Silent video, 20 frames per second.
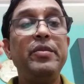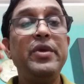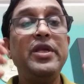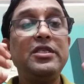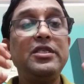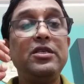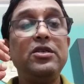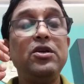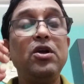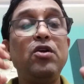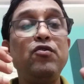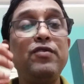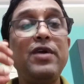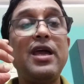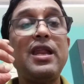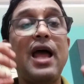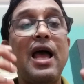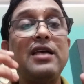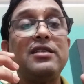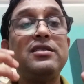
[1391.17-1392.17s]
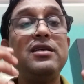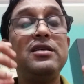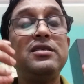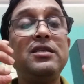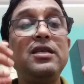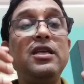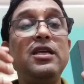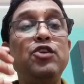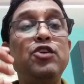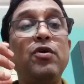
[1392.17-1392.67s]
Means here we are
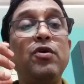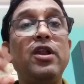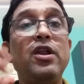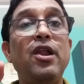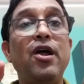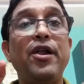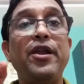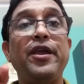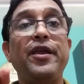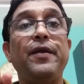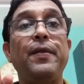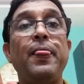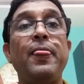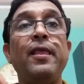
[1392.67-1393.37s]
assessing your learning.